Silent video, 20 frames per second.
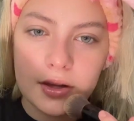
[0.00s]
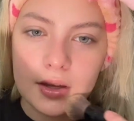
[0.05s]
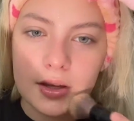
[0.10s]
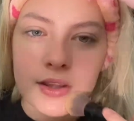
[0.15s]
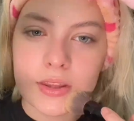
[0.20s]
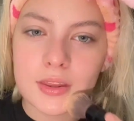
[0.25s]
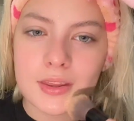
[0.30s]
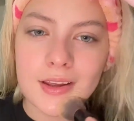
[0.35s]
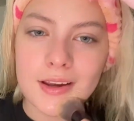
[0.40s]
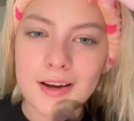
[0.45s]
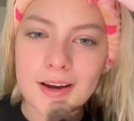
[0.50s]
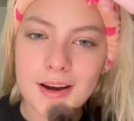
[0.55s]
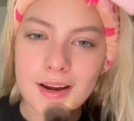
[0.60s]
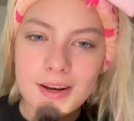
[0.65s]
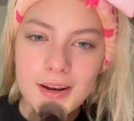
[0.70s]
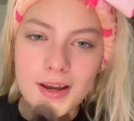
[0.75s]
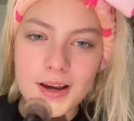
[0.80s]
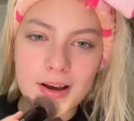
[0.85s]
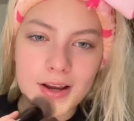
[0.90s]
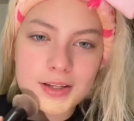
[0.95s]

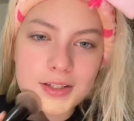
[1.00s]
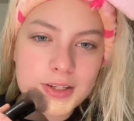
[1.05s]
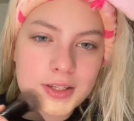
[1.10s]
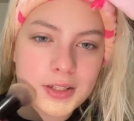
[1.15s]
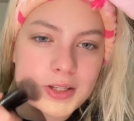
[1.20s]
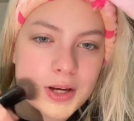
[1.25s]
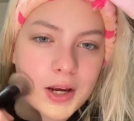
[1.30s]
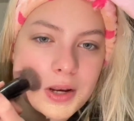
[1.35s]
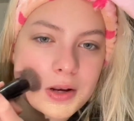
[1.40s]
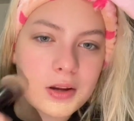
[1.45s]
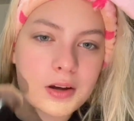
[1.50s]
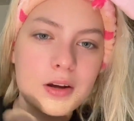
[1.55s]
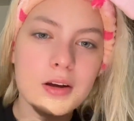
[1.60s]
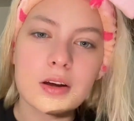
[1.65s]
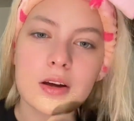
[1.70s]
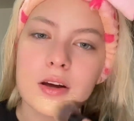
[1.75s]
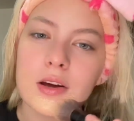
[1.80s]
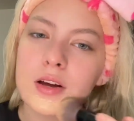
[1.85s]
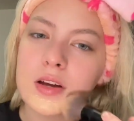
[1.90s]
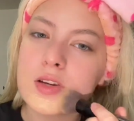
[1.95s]
Then I just kind of
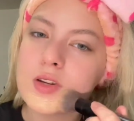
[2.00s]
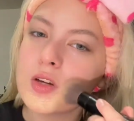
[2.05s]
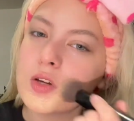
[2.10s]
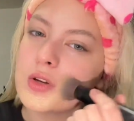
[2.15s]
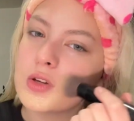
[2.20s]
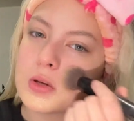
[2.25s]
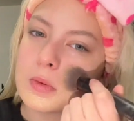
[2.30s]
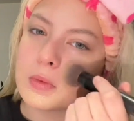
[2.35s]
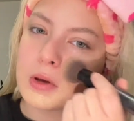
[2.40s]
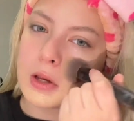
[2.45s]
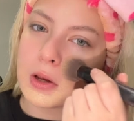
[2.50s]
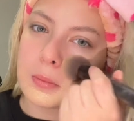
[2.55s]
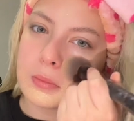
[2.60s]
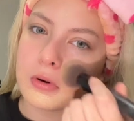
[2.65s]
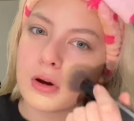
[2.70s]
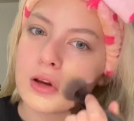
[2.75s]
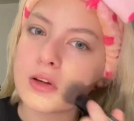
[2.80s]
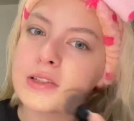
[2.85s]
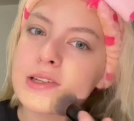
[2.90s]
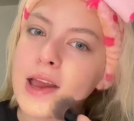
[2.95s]
use a makeup
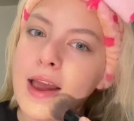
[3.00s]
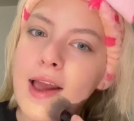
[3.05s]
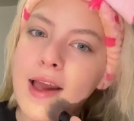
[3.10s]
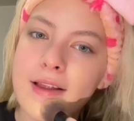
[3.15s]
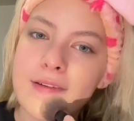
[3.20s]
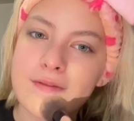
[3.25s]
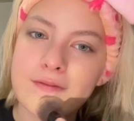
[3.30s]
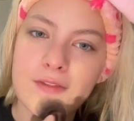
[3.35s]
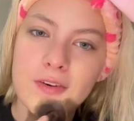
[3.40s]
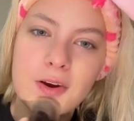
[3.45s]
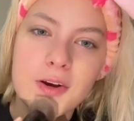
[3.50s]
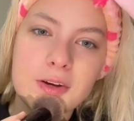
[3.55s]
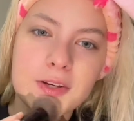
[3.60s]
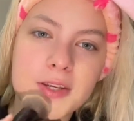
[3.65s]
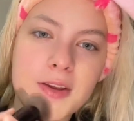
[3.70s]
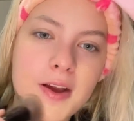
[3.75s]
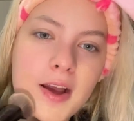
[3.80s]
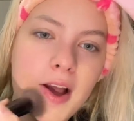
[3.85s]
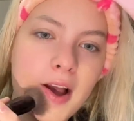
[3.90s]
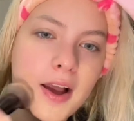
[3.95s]
brush and first
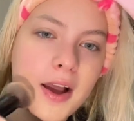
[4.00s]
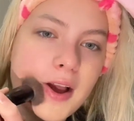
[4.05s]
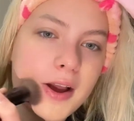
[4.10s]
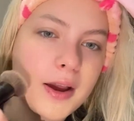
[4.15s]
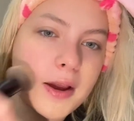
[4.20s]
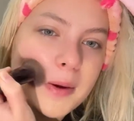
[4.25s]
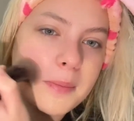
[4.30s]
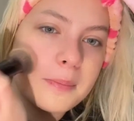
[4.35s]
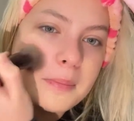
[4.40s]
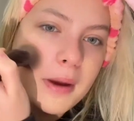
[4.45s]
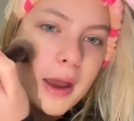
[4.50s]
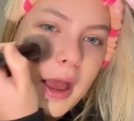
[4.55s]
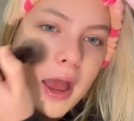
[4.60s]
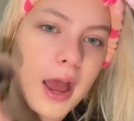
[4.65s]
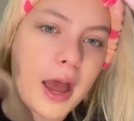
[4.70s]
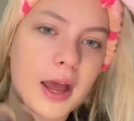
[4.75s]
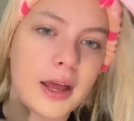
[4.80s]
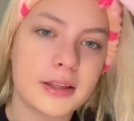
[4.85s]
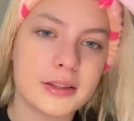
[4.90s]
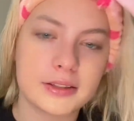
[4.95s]
I
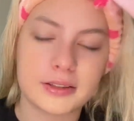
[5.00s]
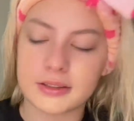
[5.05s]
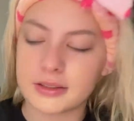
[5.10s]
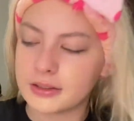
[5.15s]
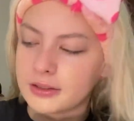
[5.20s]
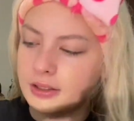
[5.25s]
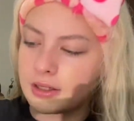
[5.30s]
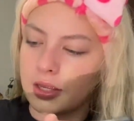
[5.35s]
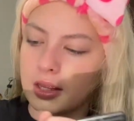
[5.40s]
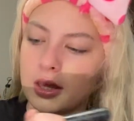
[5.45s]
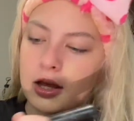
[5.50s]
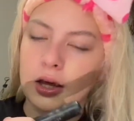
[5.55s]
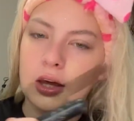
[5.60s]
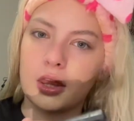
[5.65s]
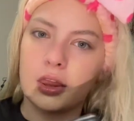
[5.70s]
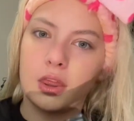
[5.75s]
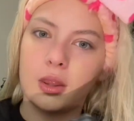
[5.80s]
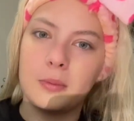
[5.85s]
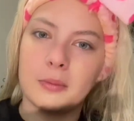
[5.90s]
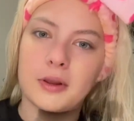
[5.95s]
pat
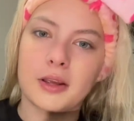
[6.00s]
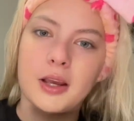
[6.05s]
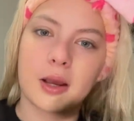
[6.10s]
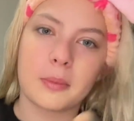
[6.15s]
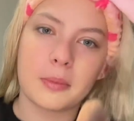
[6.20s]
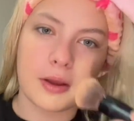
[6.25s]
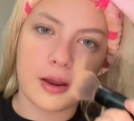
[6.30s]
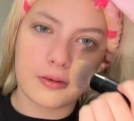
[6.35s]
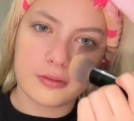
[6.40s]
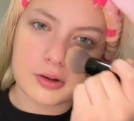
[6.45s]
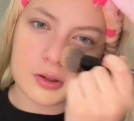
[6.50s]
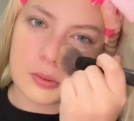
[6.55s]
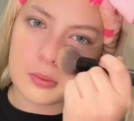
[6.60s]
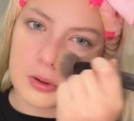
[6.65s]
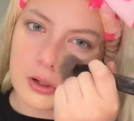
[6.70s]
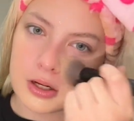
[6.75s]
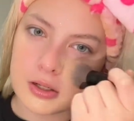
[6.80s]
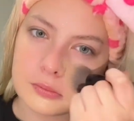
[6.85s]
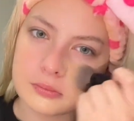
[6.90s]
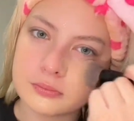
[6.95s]
the makeup
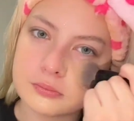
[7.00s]
everywhere.